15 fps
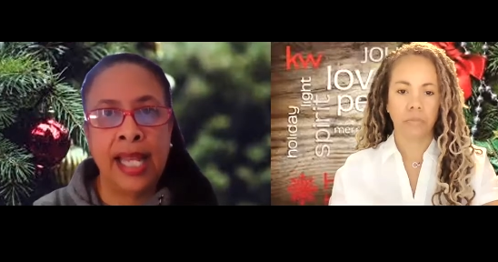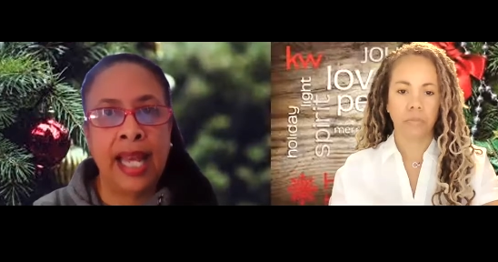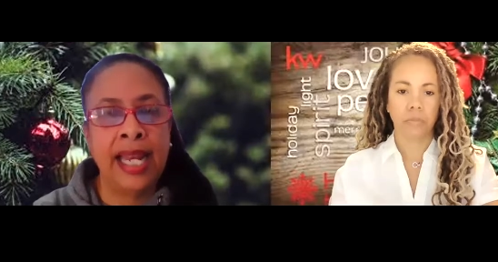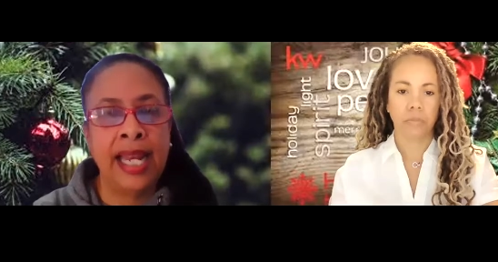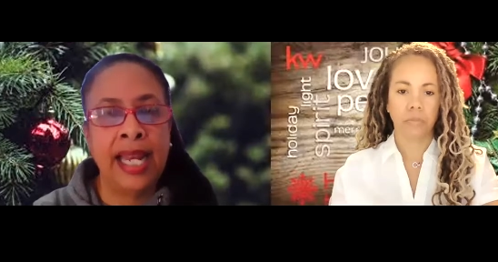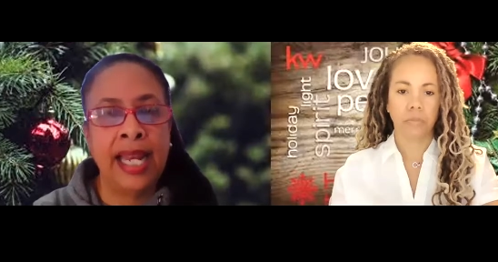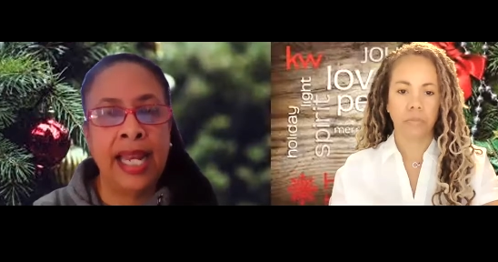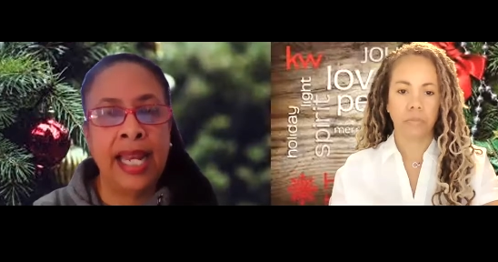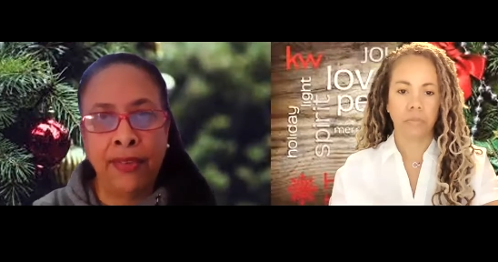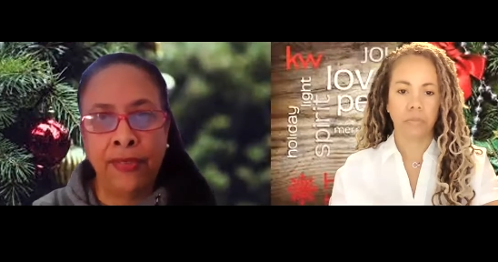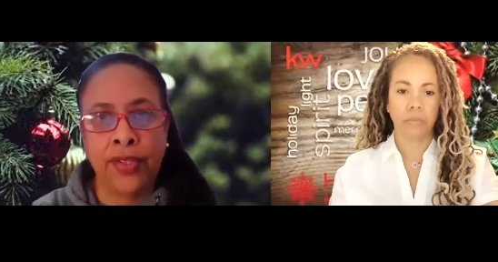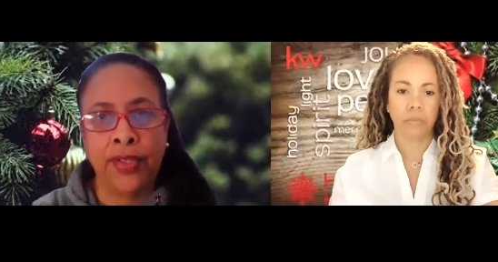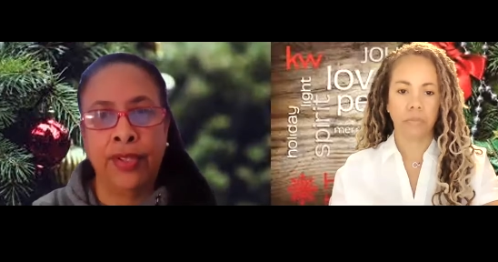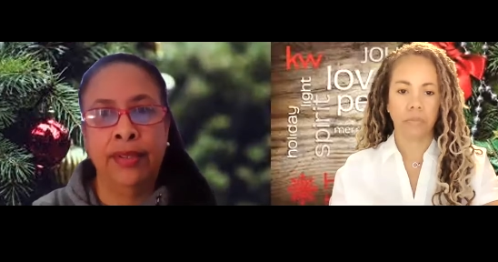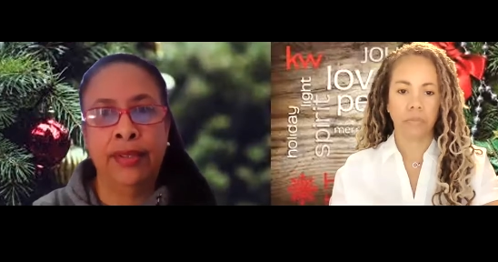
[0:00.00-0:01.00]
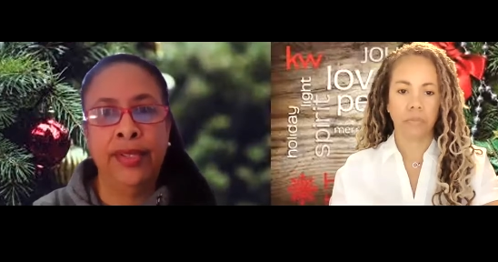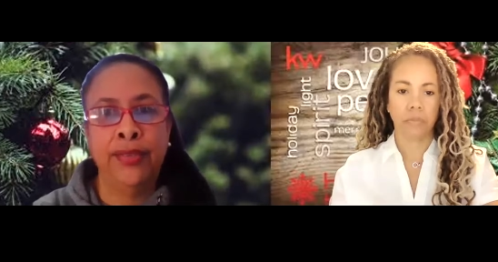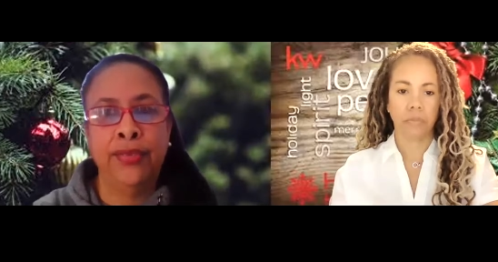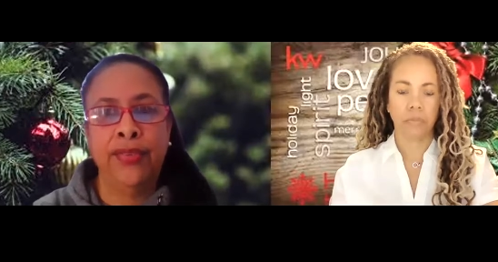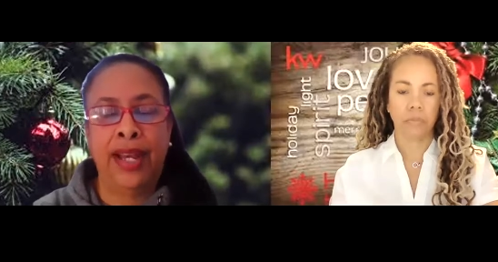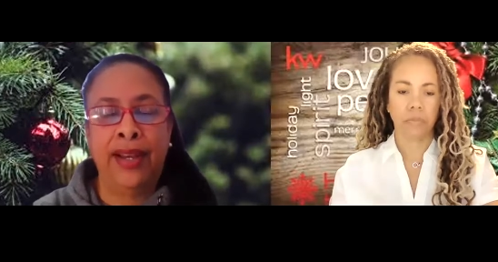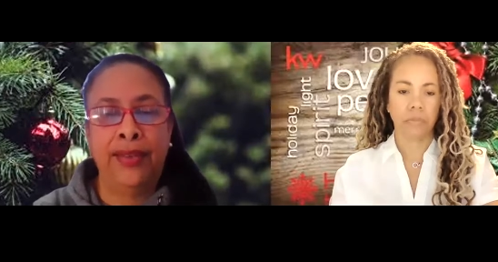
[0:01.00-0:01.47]
Speaker 1: not after you
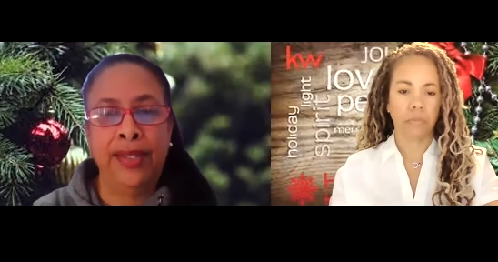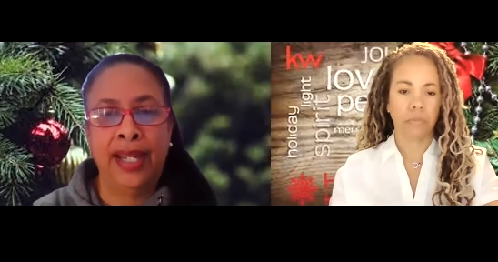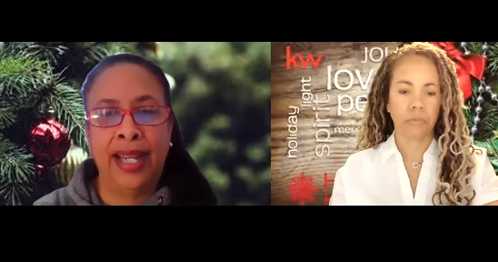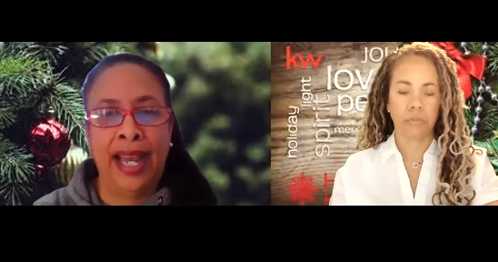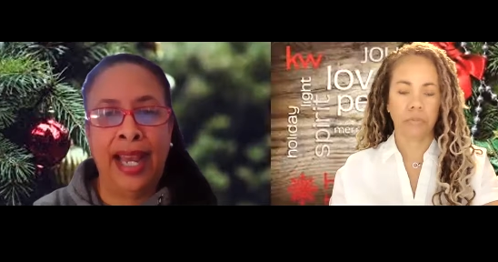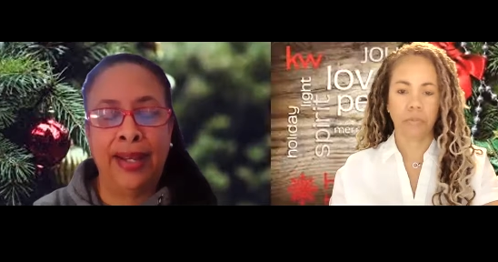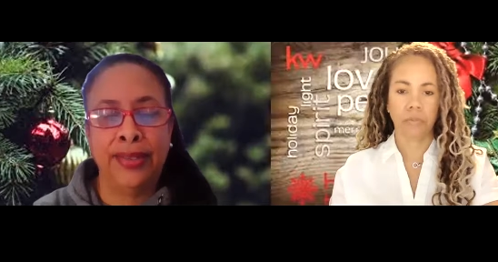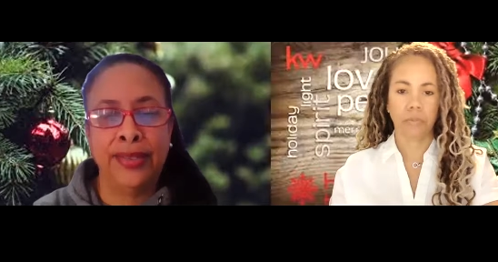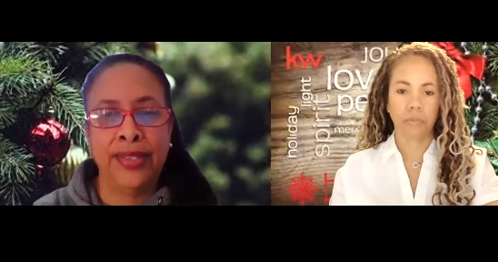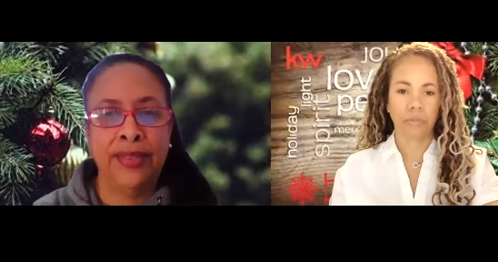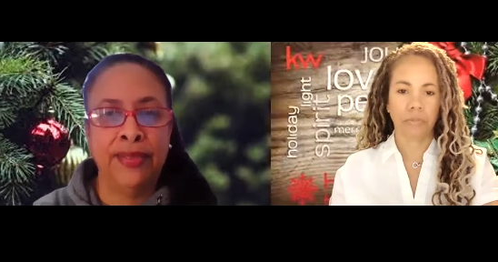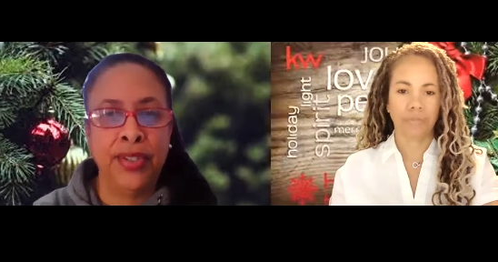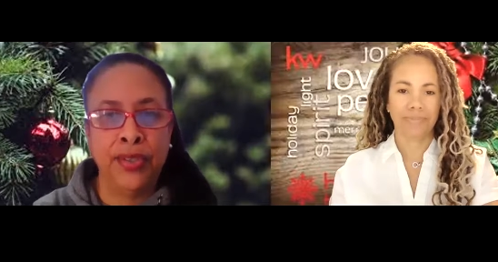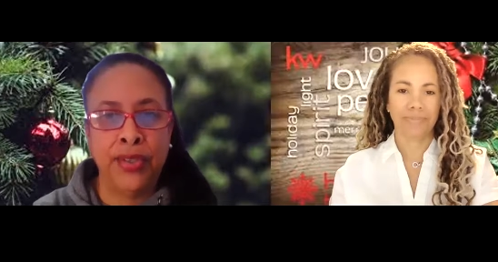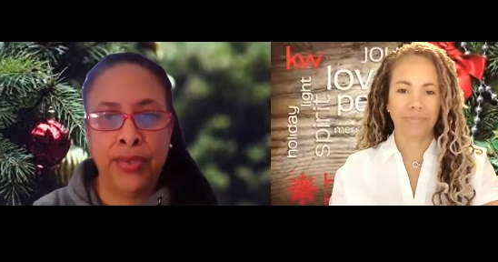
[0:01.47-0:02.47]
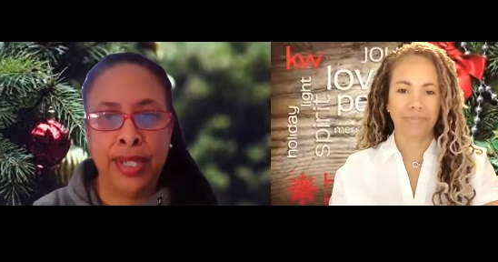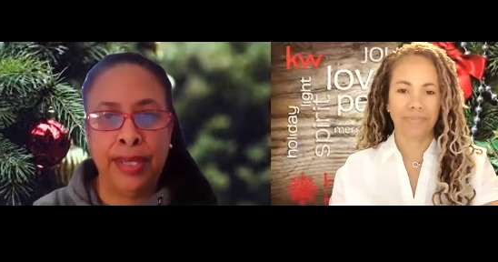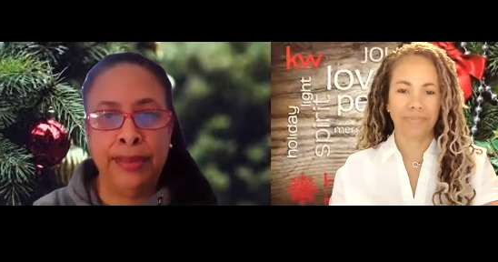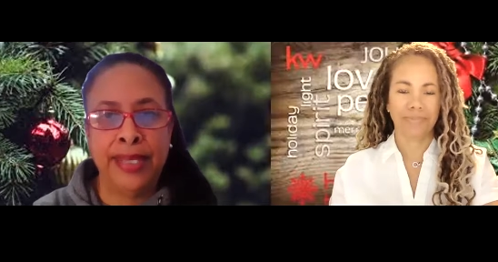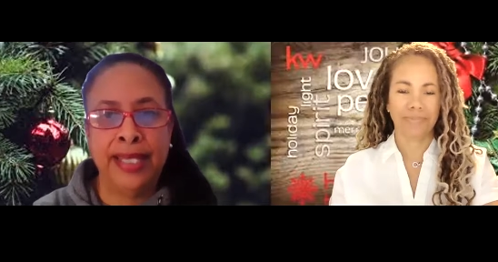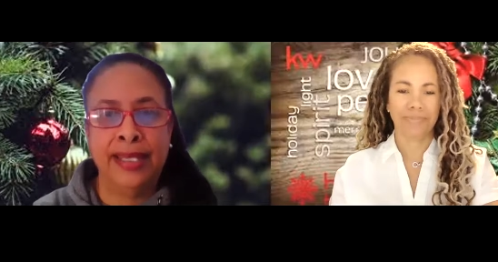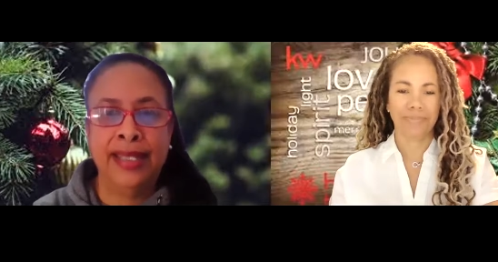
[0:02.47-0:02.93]
found a house of your
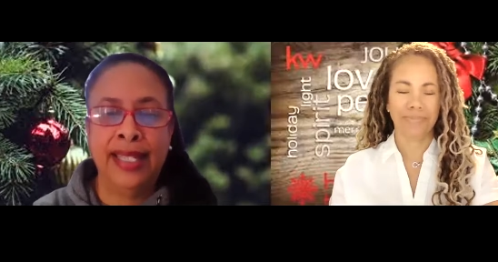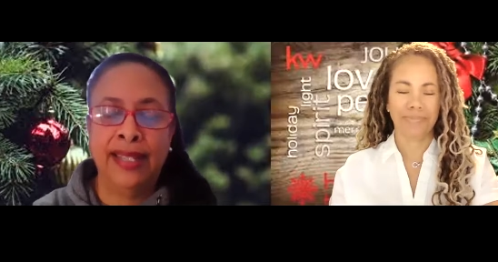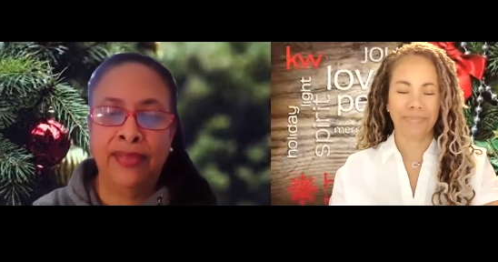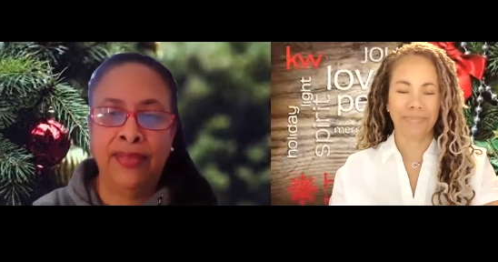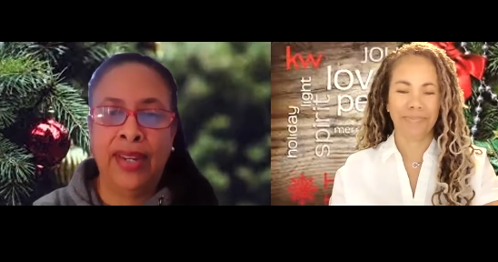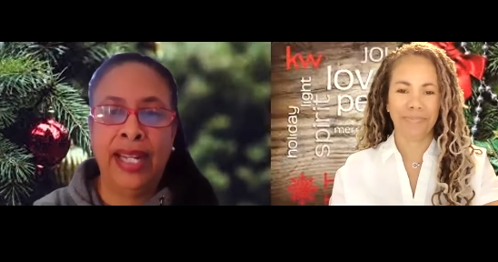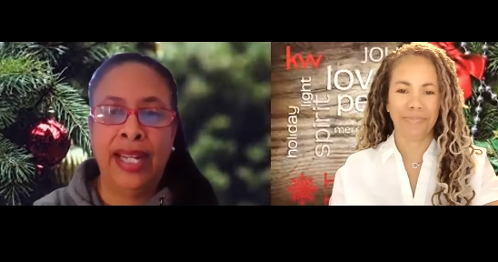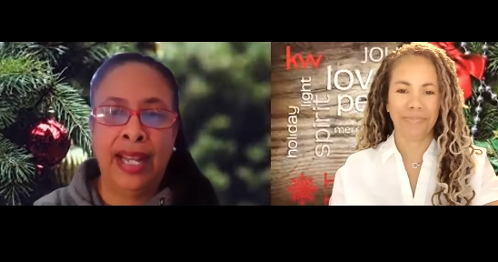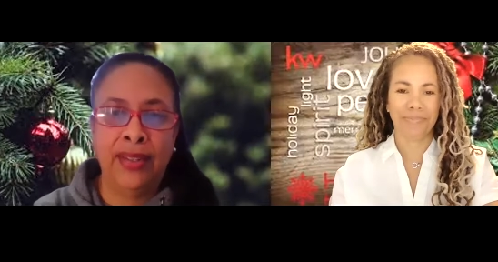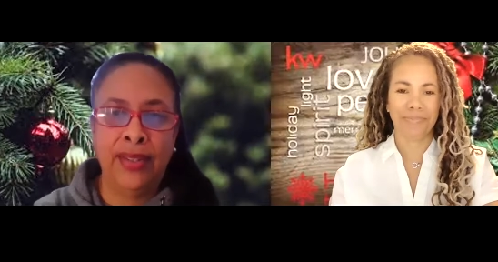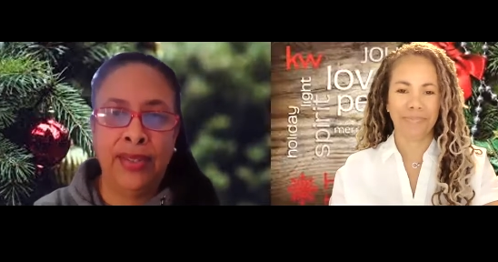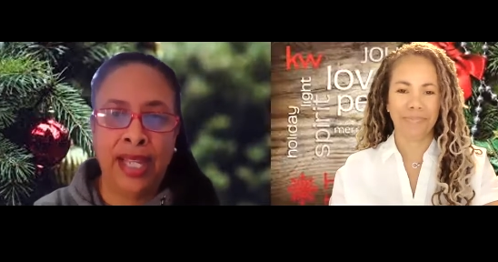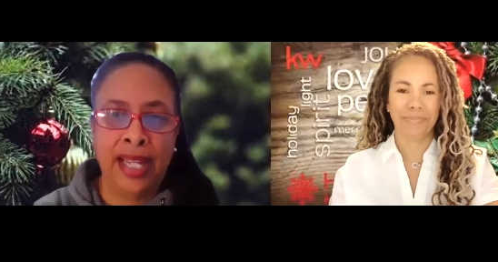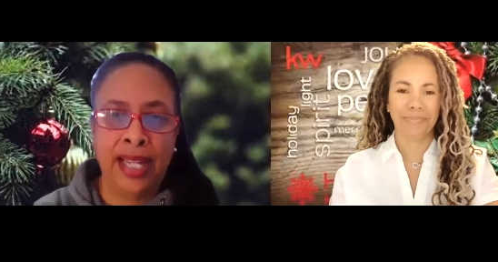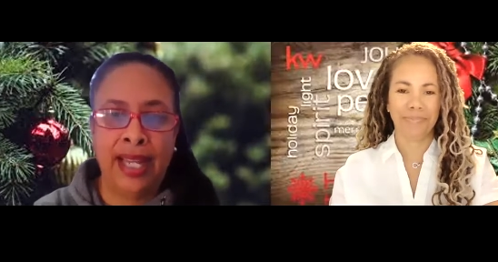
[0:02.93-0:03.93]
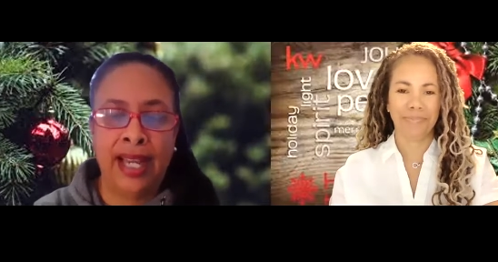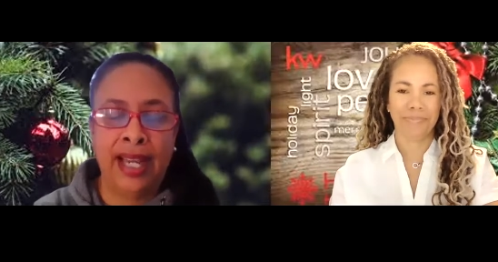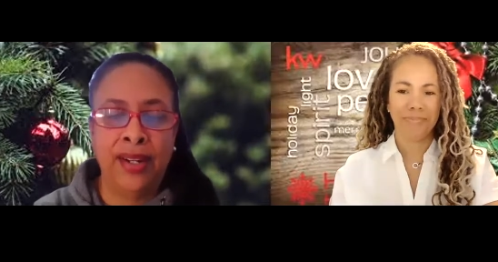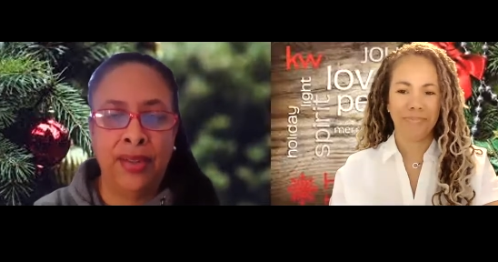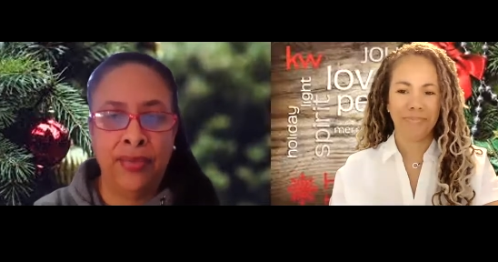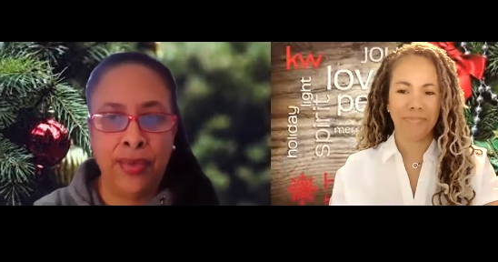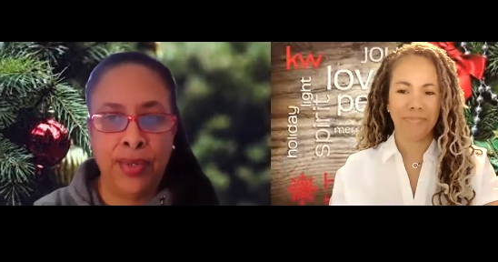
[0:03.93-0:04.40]
dreams and then find out you
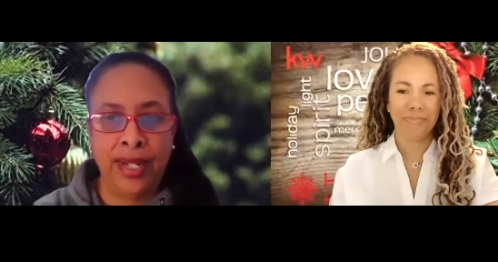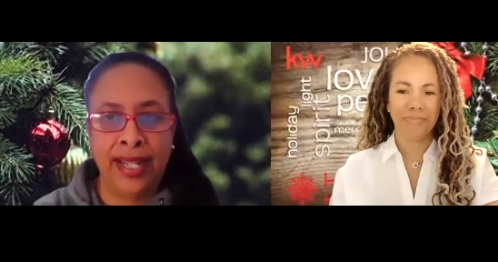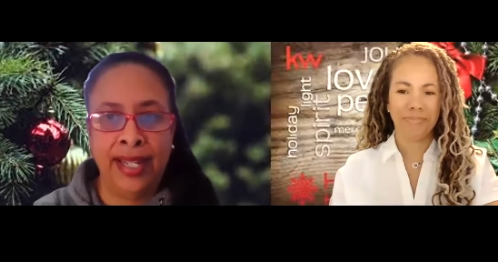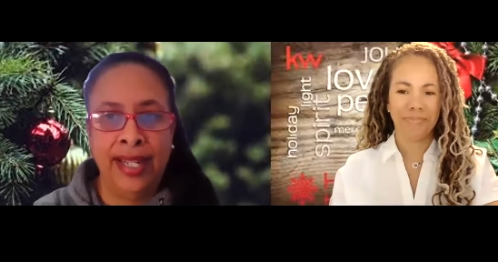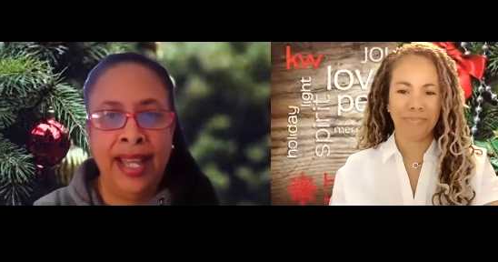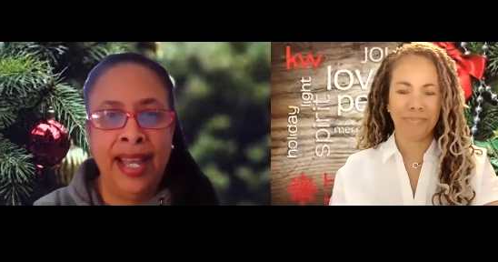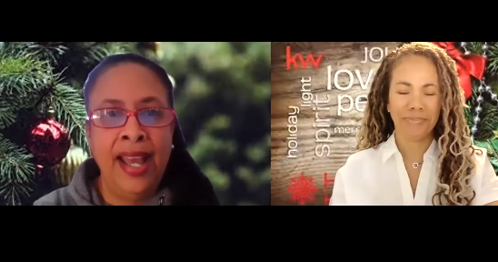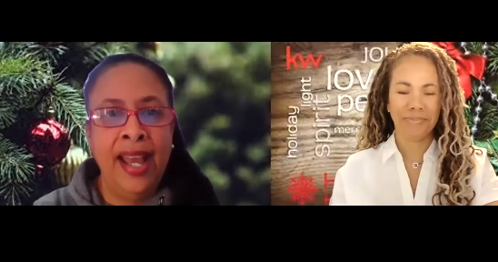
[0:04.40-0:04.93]
cannot afford it.